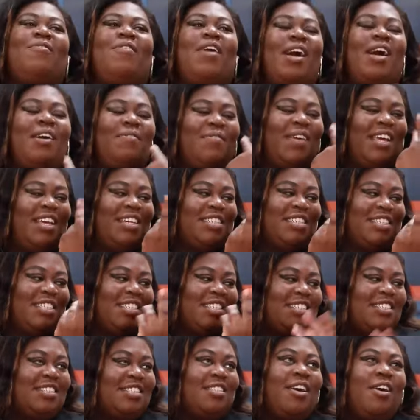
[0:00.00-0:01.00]
Well, I'm
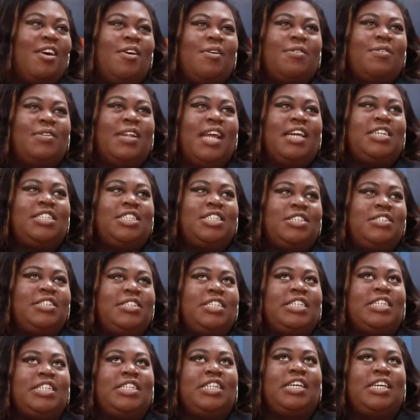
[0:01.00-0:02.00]
Haitian, so
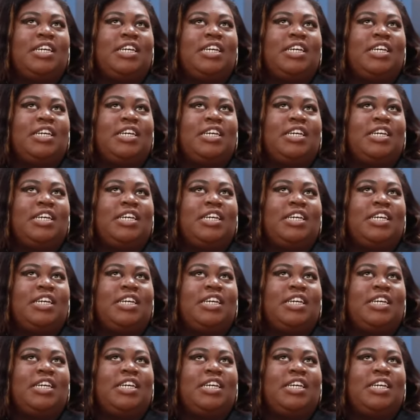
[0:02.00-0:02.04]
Nigerian